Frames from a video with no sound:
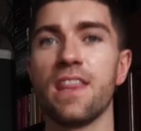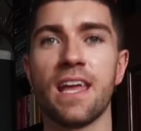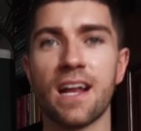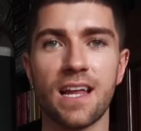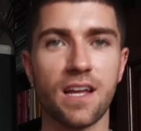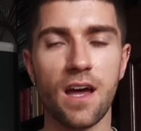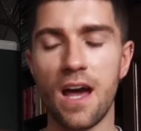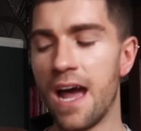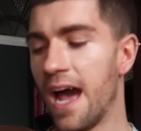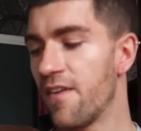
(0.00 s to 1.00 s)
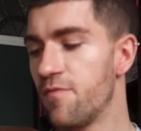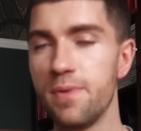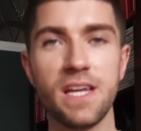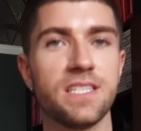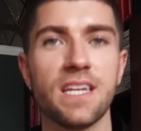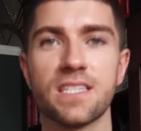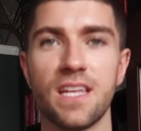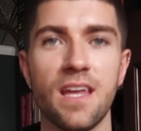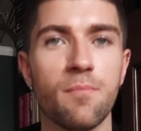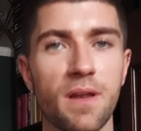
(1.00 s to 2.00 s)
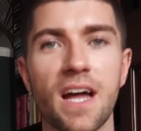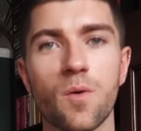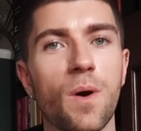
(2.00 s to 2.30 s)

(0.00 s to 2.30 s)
think like I have basics in black,